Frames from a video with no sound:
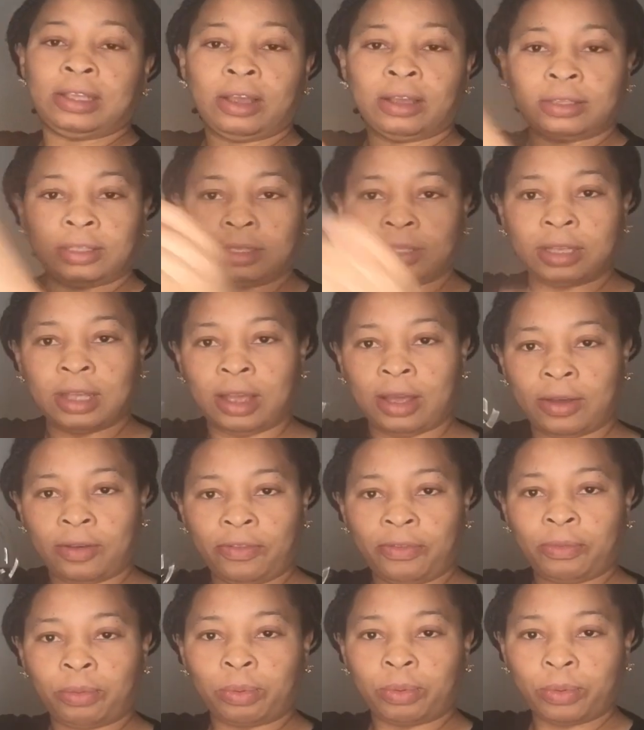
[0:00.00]
your
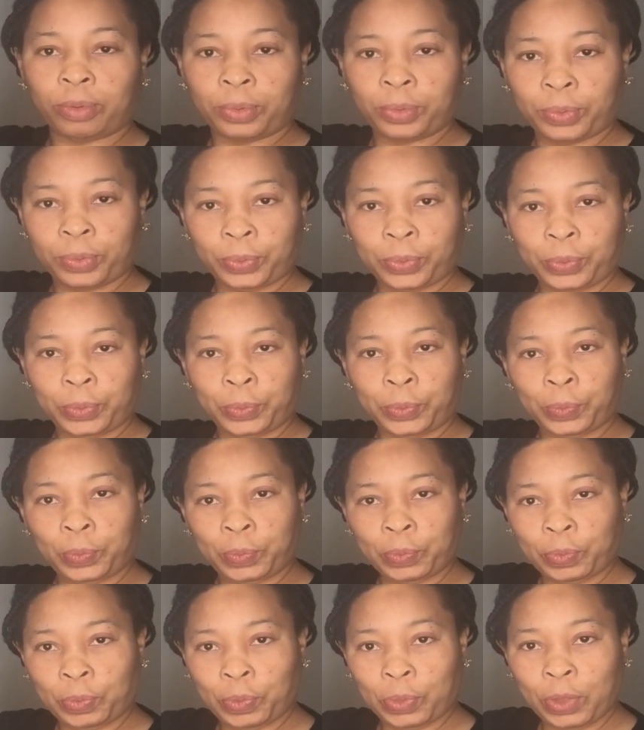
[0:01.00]
stuff.
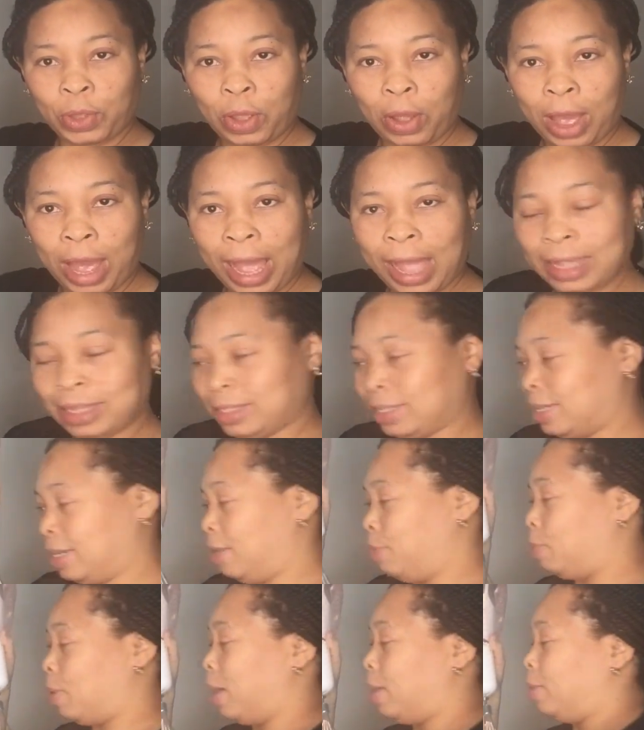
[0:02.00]
Your ice
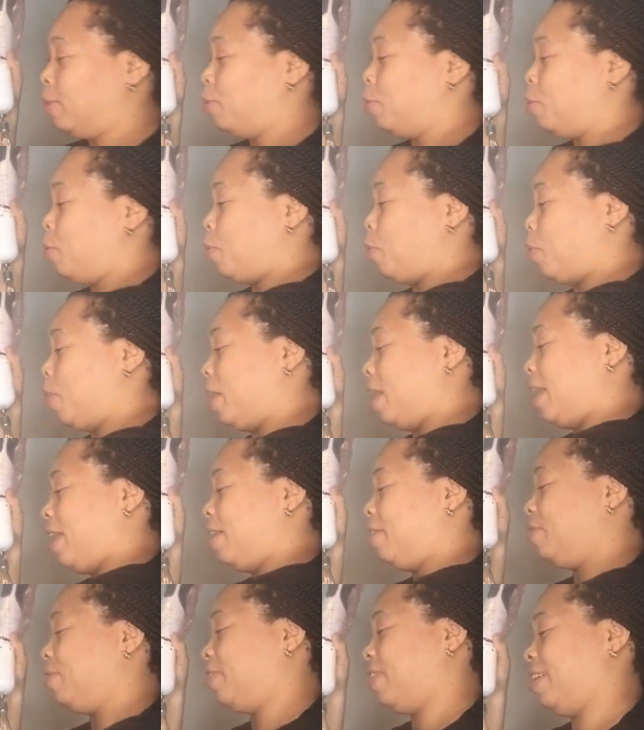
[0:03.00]
cream and
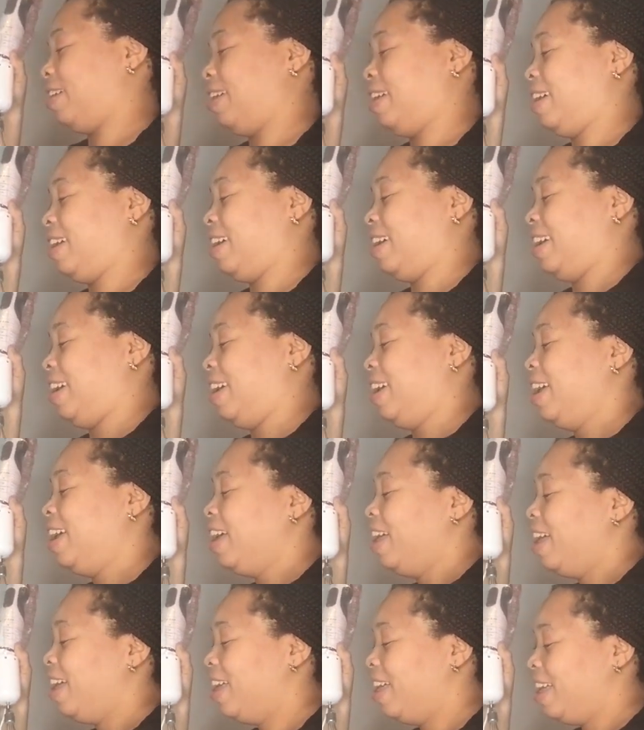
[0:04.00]
whatever.
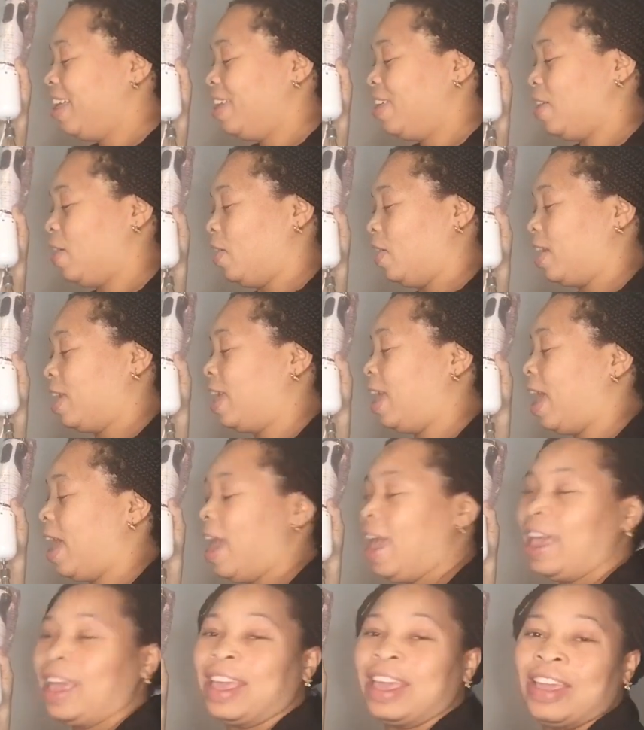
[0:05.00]
Your
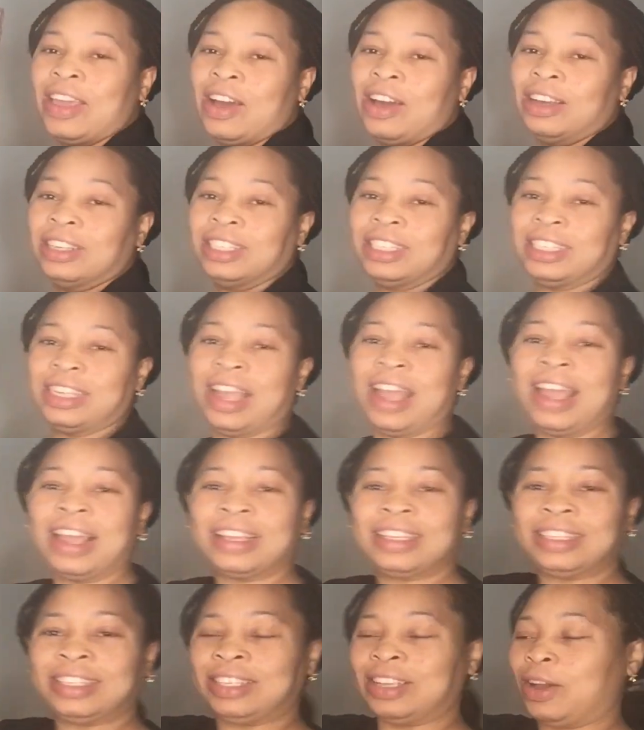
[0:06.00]
cake, your
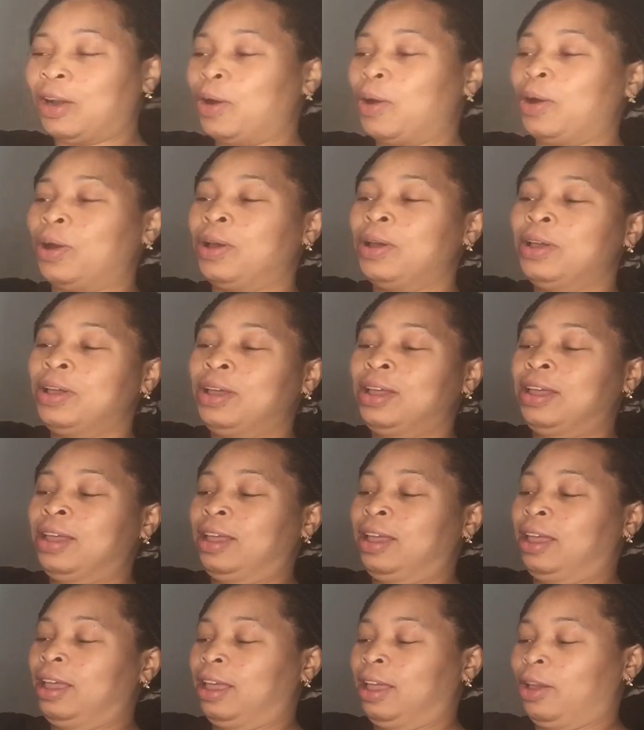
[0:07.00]
shakes, your
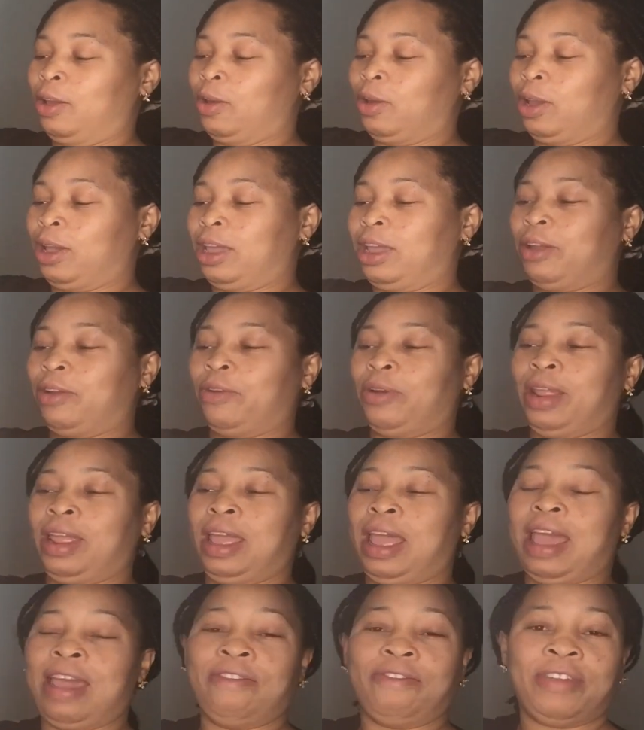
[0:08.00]

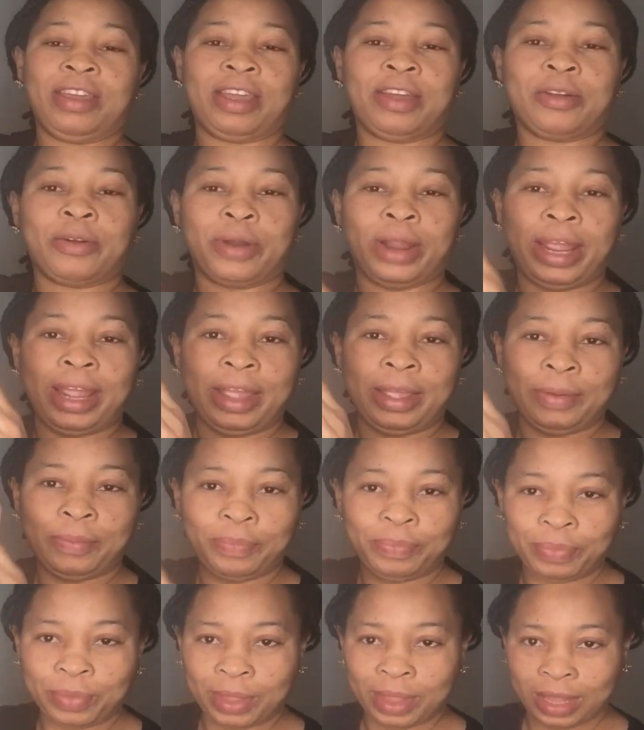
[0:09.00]
heavy
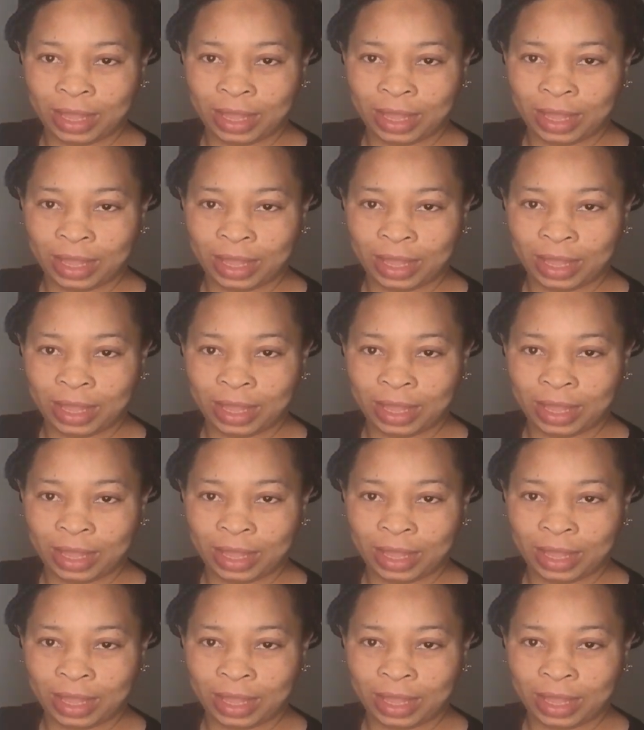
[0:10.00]
cream.